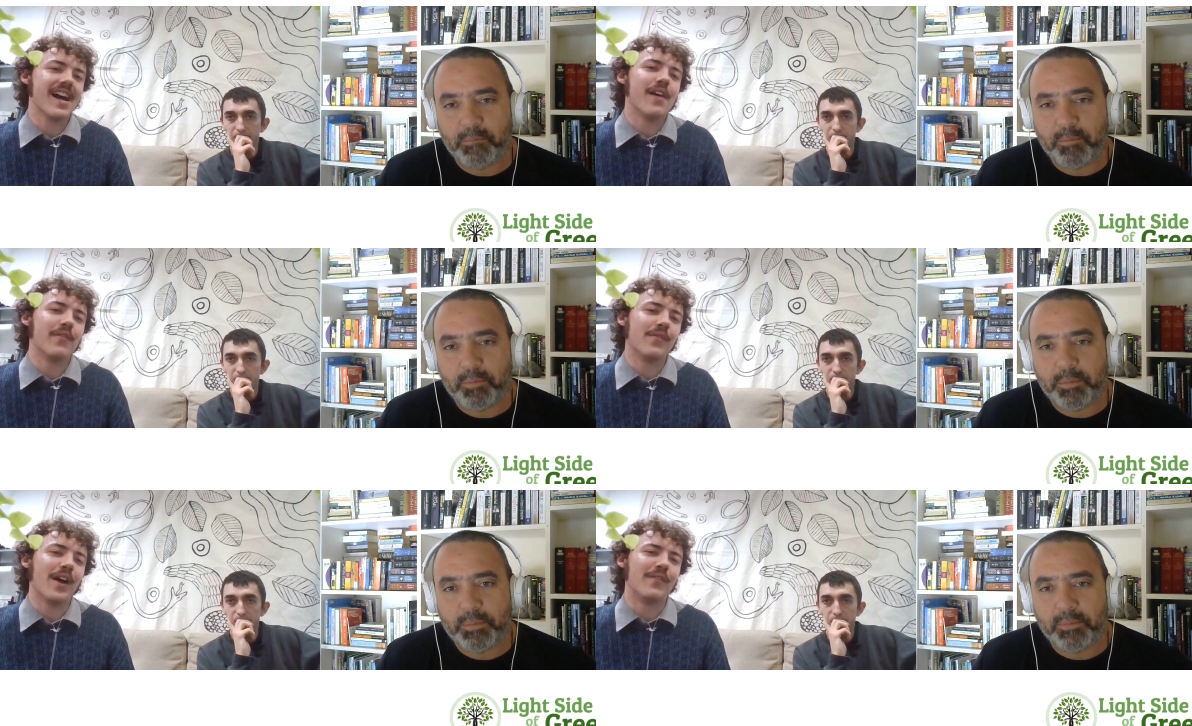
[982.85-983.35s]

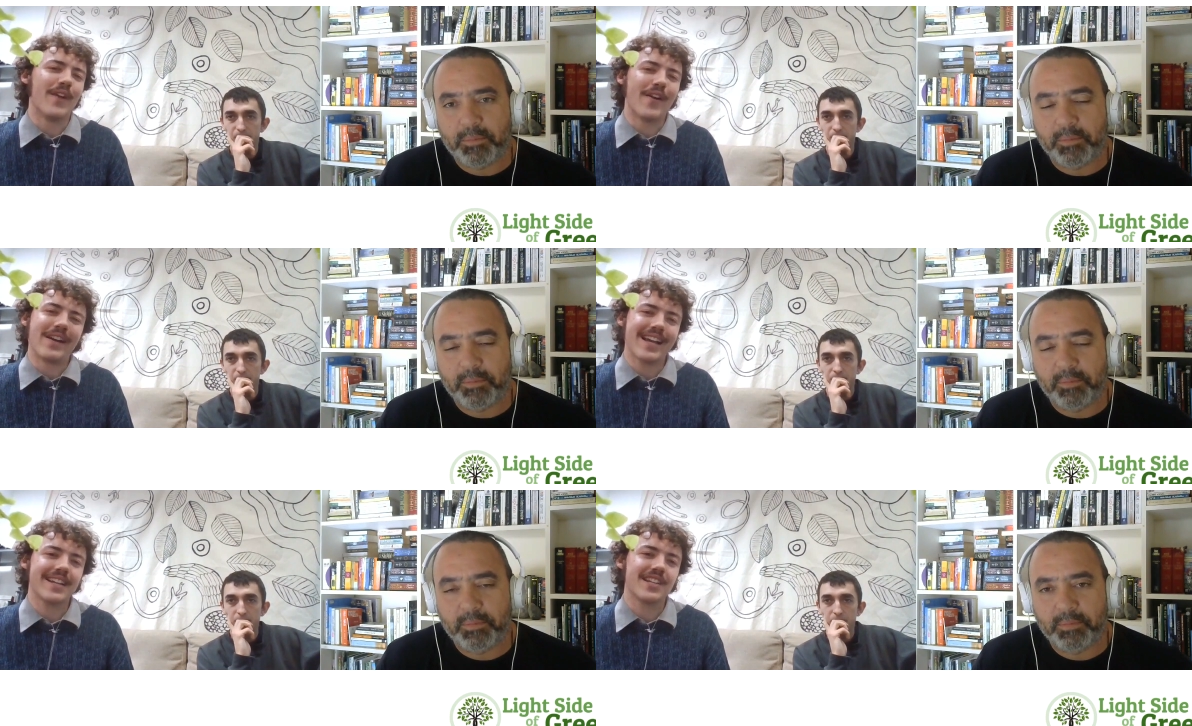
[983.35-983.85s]
Speaker 1: a very
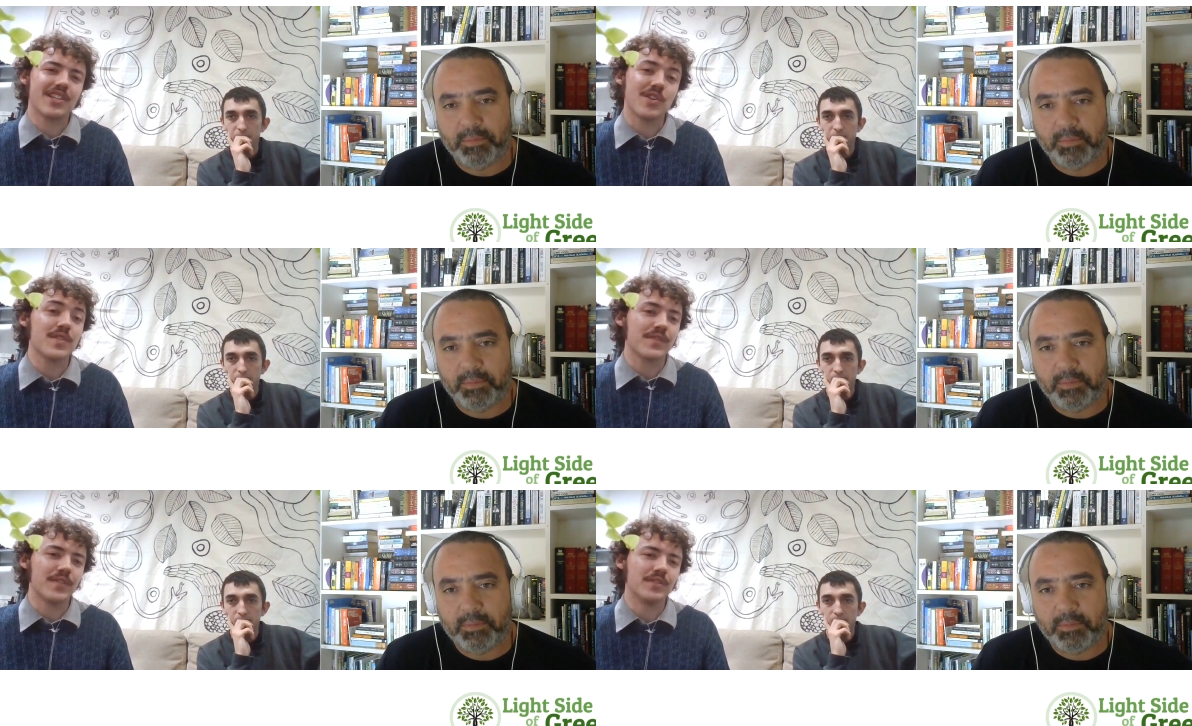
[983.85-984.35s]
like
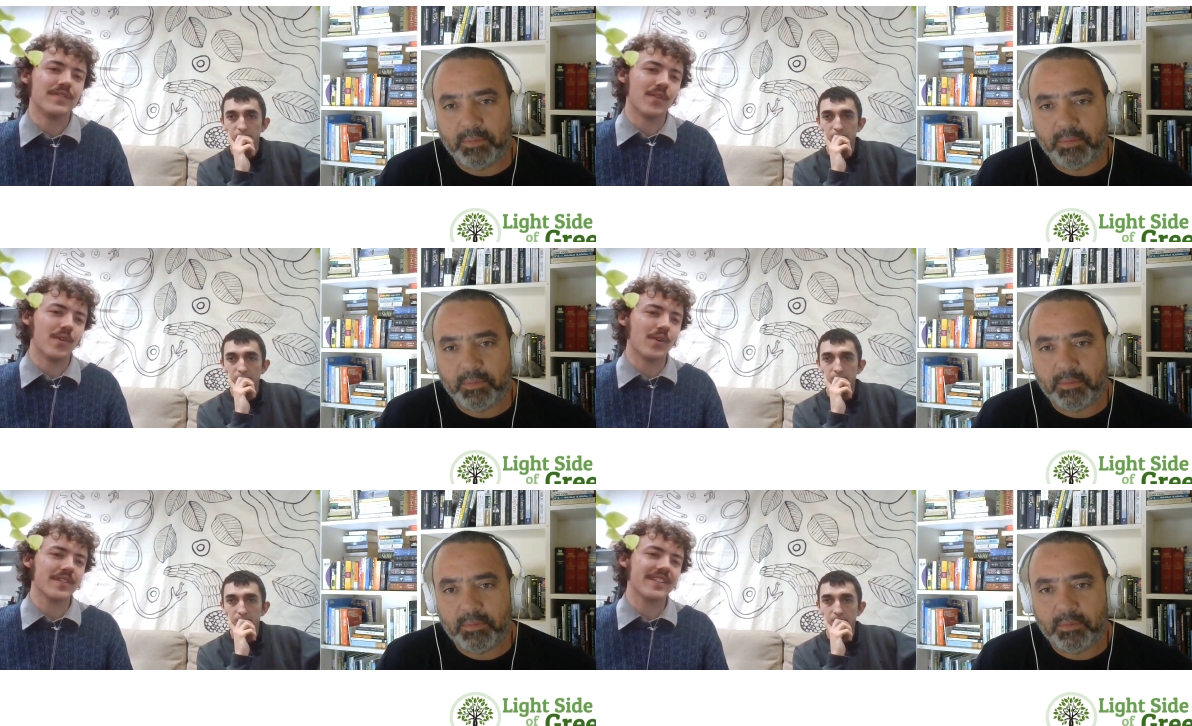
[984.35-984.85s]
useful
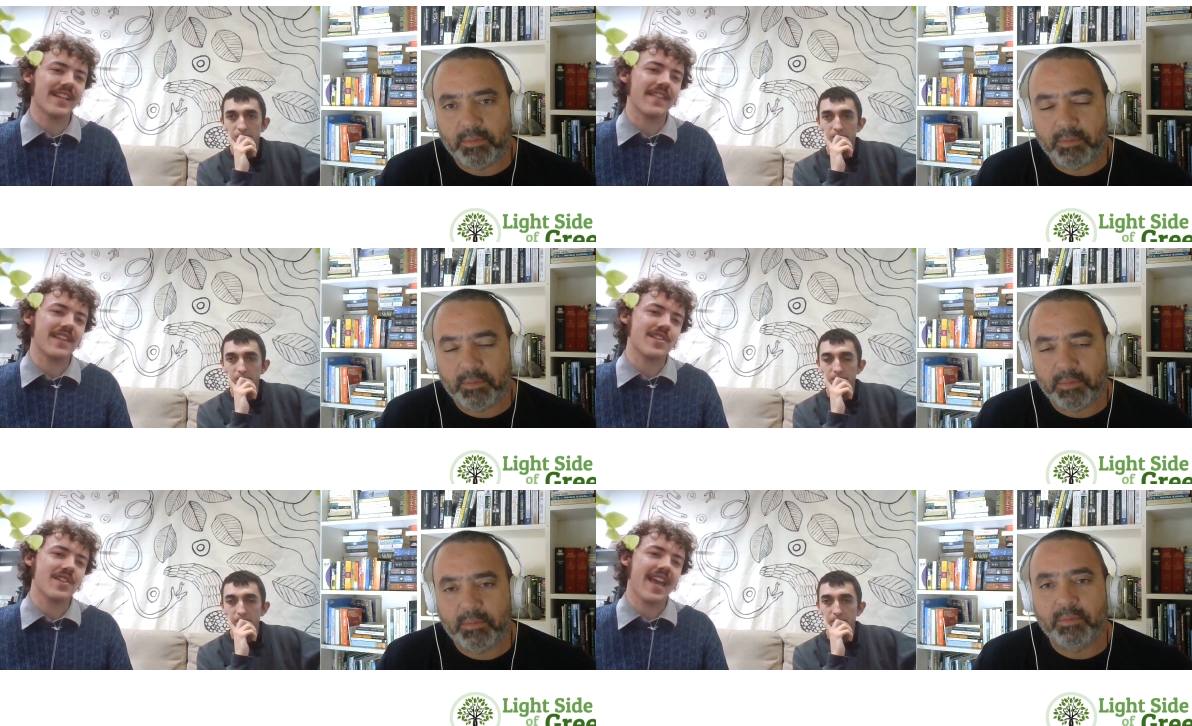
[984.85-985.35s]
force in
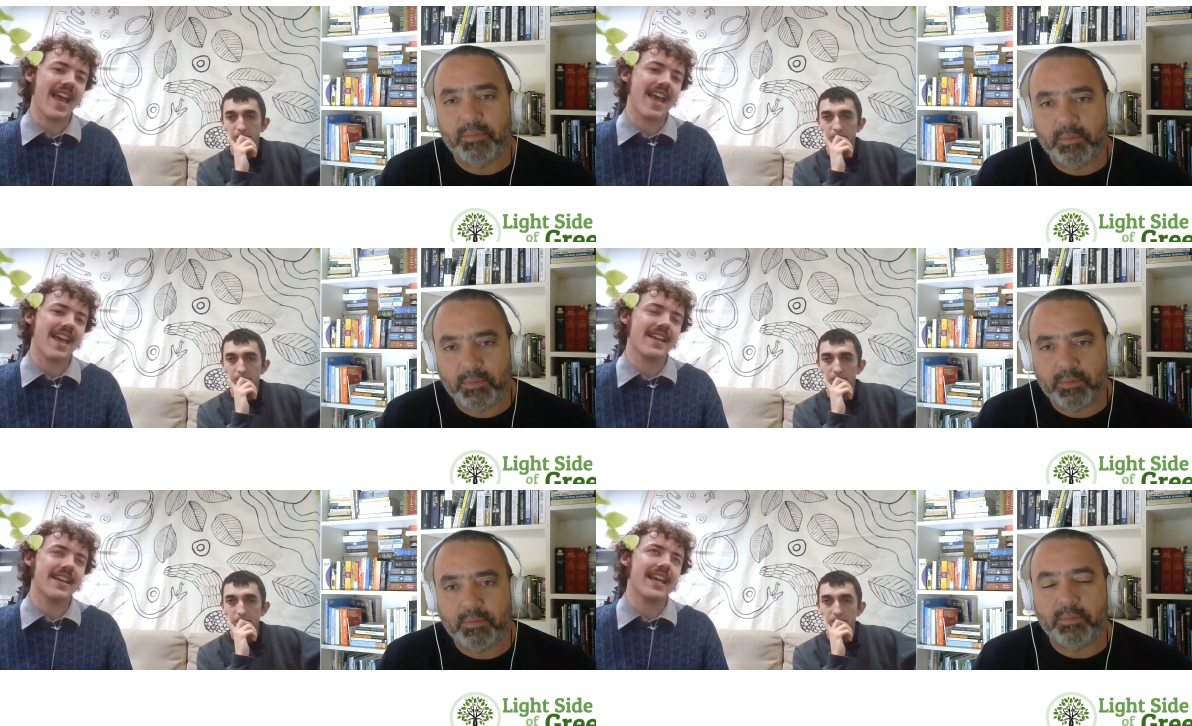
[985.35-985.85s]
the
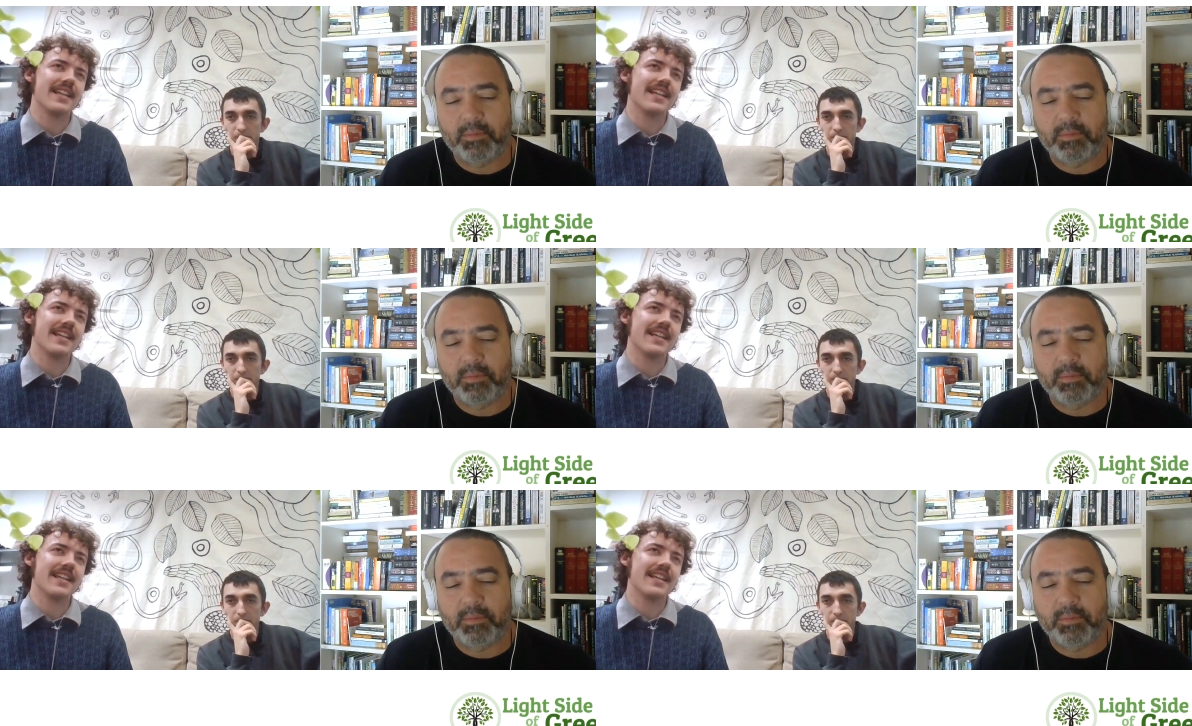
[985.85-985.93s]
UK